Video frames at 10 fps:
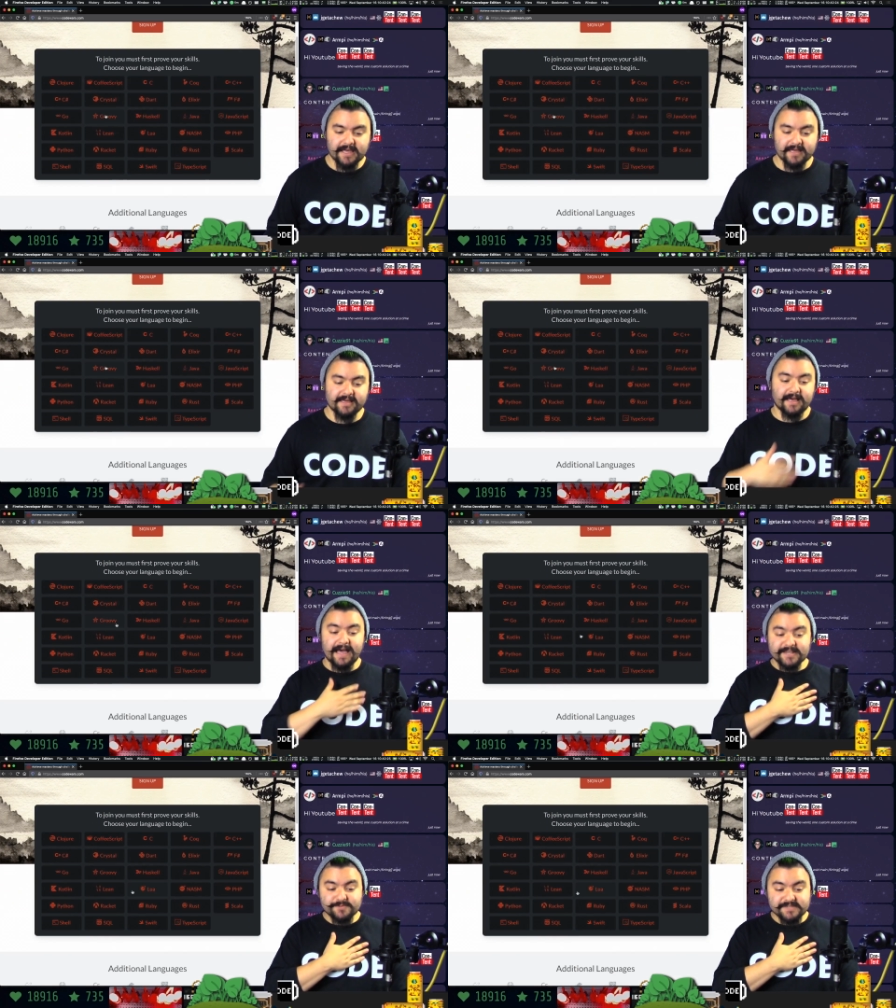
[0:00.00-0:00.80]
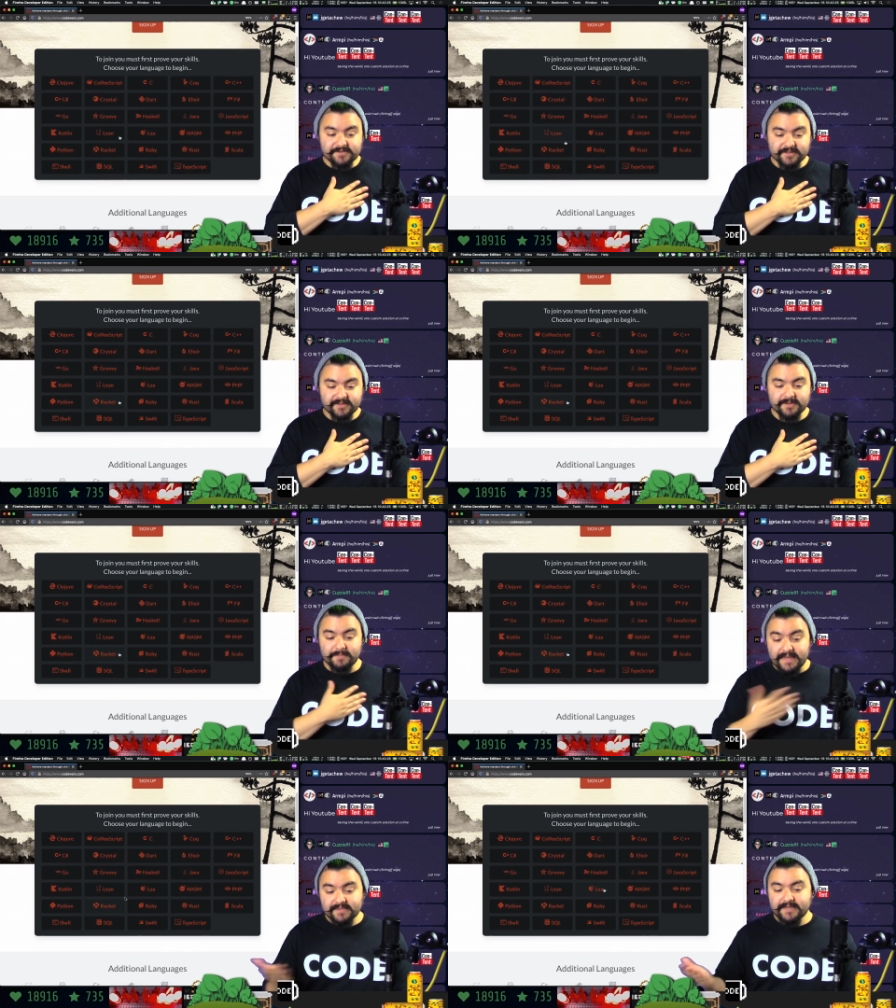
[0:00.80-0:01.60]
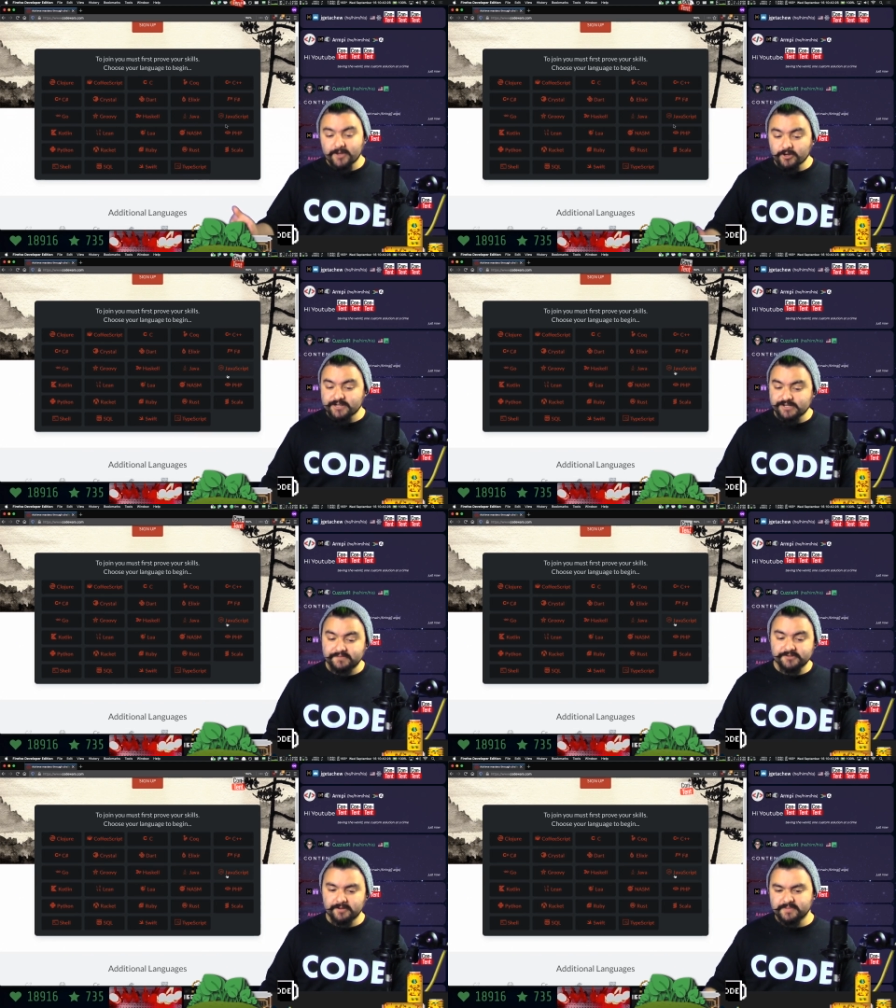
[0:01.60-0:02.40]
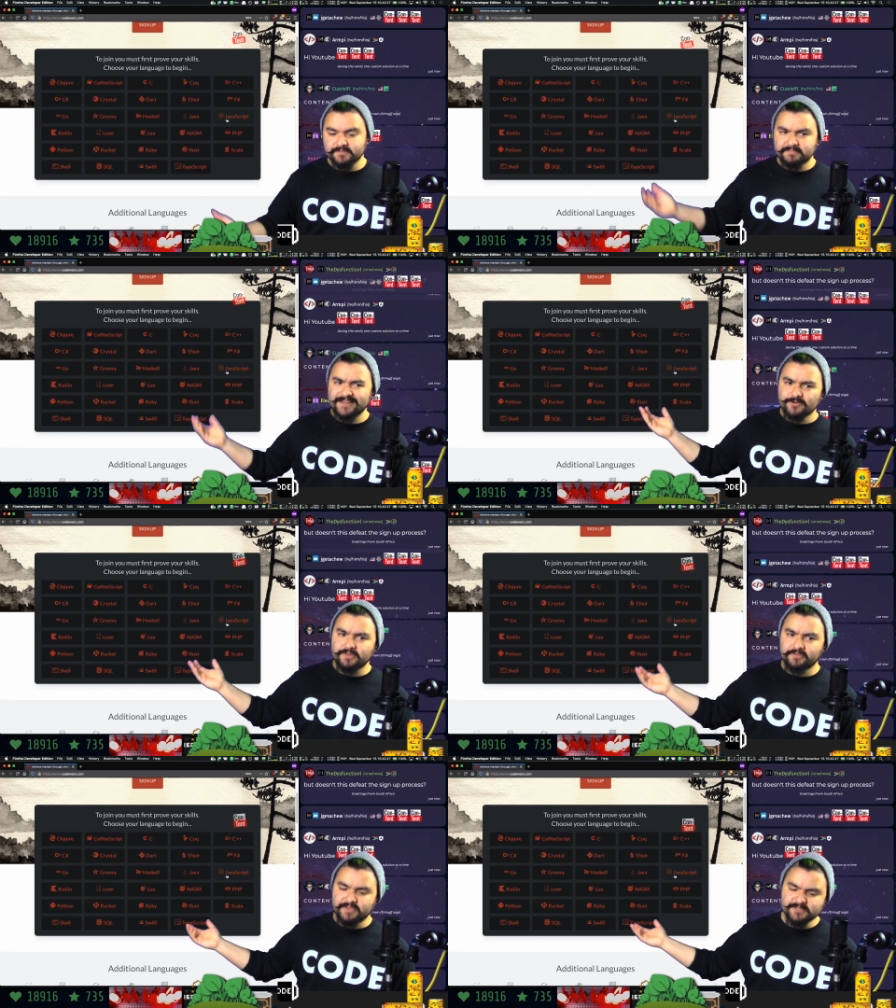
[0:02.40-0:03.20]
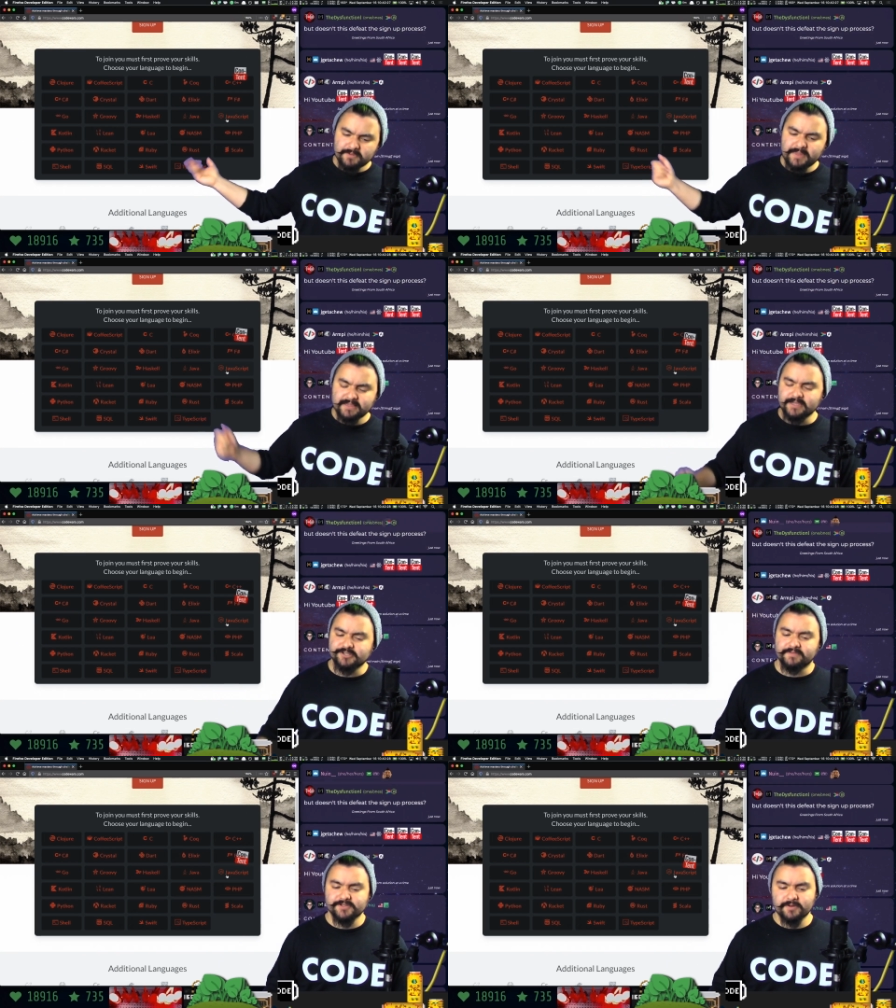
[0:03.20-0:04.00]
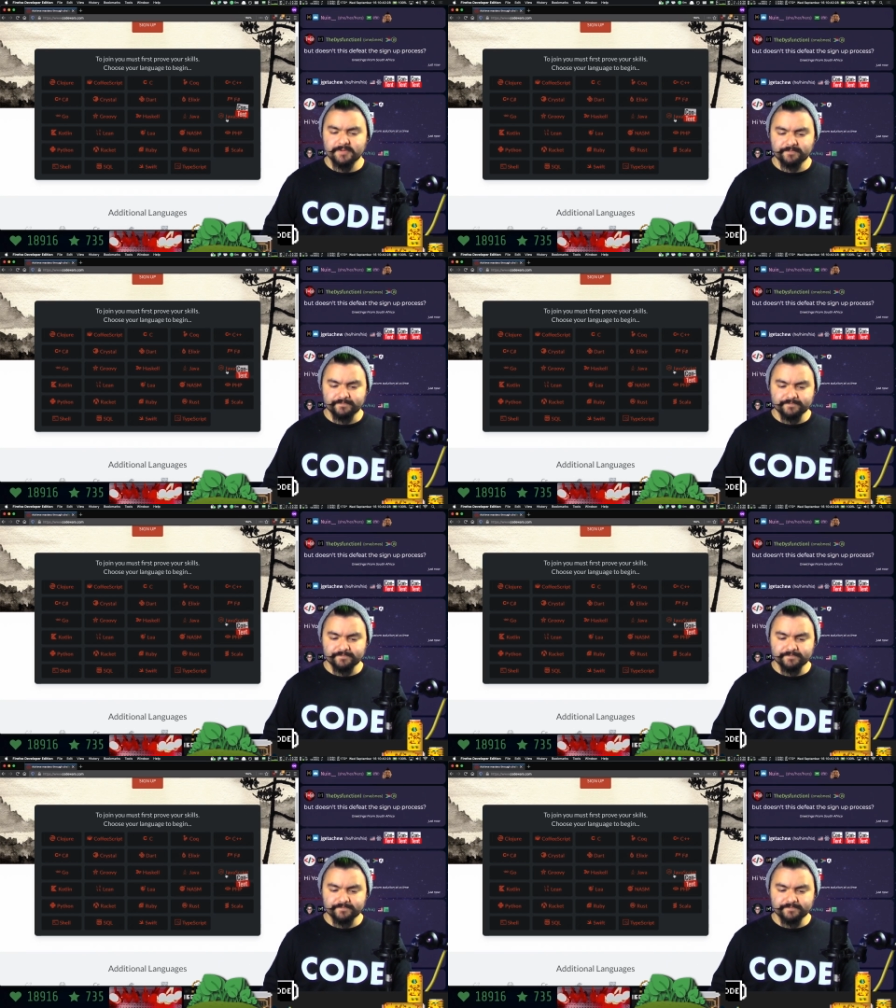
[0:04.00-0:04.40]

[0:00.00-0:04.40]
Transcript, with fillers: Uh, I specifically mainly code in JavaScript. I do other things, but mainly in JavaScript.